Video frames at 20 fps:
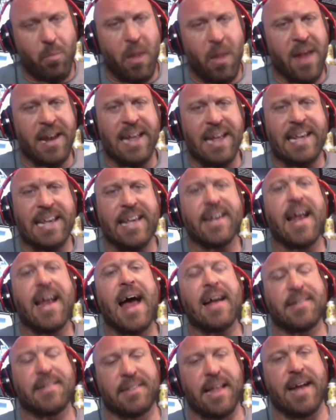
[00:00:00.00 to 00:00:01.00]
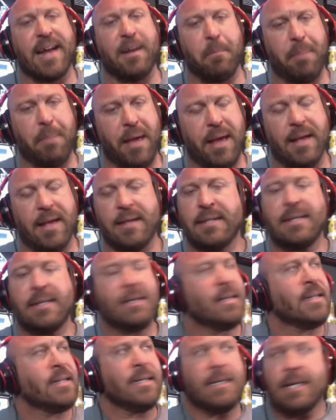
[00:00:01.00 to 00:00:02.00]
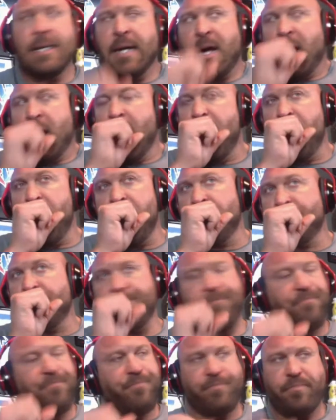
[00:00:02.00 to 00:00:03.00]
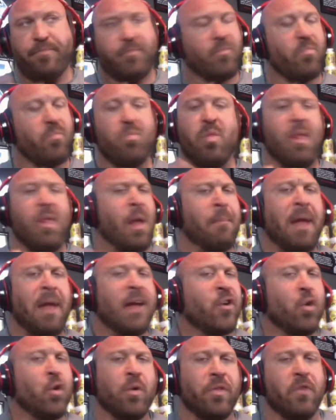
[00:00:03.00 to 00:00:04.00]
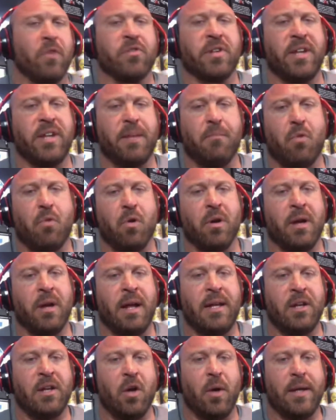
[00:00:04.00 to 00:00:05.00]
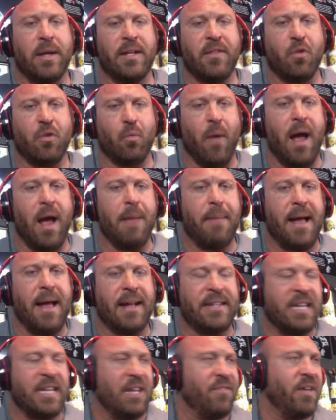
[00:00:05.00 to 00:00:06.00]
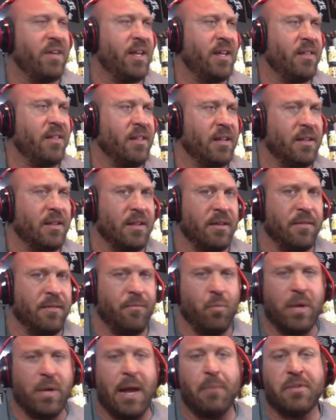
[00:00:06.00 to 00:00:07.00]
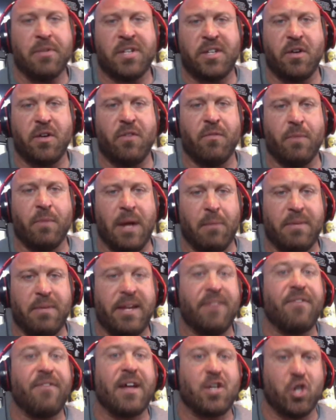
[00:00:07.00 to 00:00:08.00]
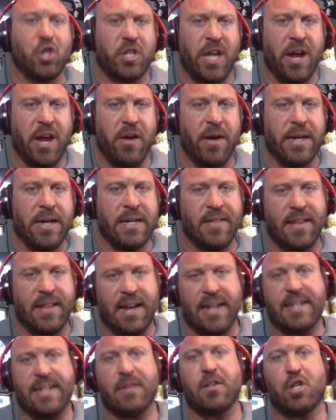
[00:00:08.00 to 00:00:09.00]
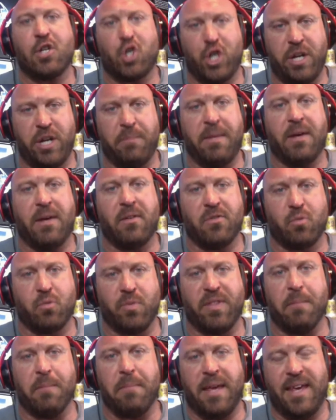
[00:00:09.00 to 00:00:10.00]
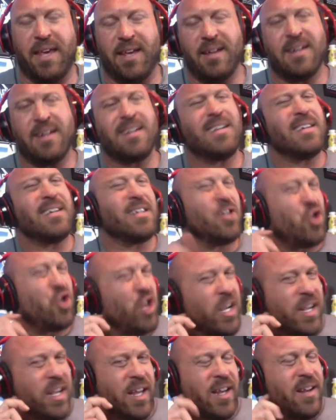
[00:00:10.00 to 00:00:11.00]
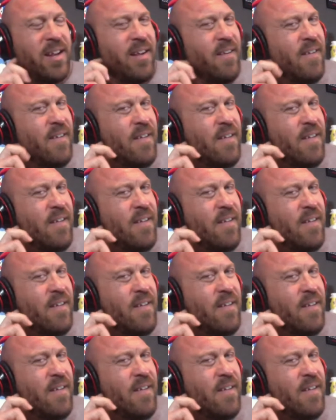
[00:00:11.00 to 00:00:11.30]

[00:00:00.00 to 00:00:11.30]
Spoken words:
And I get asked that a bit. I'm not doing those anymore. You know, I did the Ryback TV when I did vegetarian, and then I did the cheat meals with the meat and chicken.